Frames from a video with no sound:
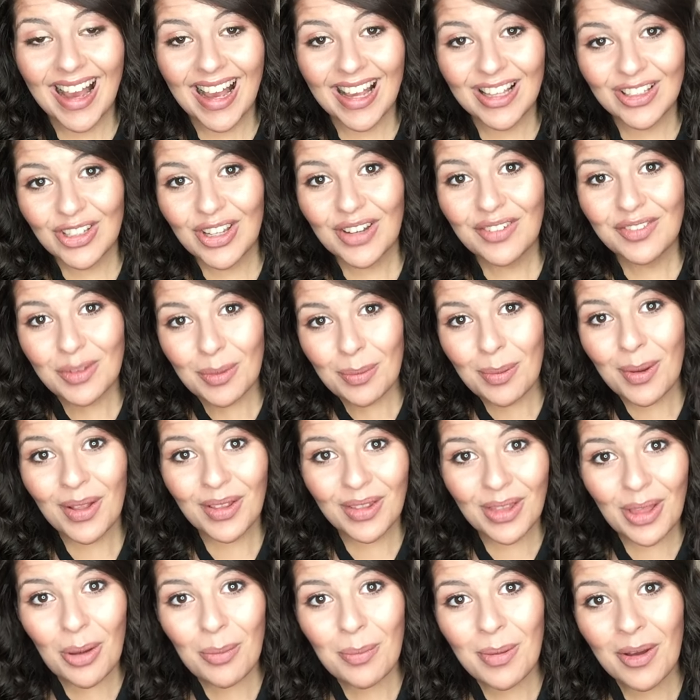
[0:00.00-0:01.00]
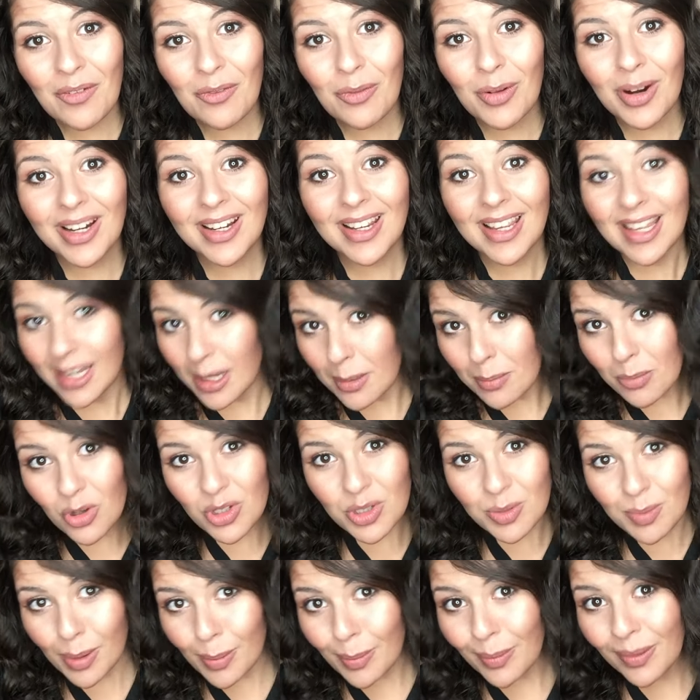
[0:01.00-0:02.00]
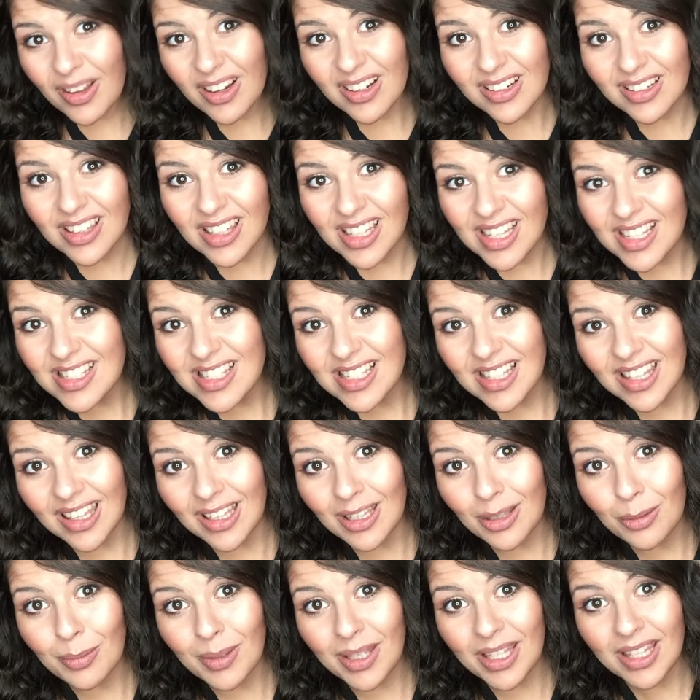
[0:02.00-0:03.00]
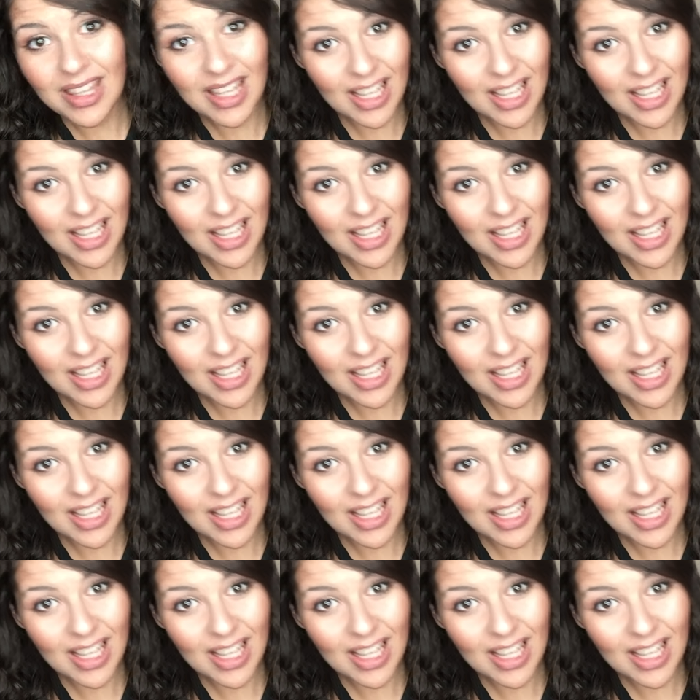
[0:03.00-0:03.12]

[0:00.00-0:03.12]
and you have to put a little bit of work in. And most people aren't lazy like me.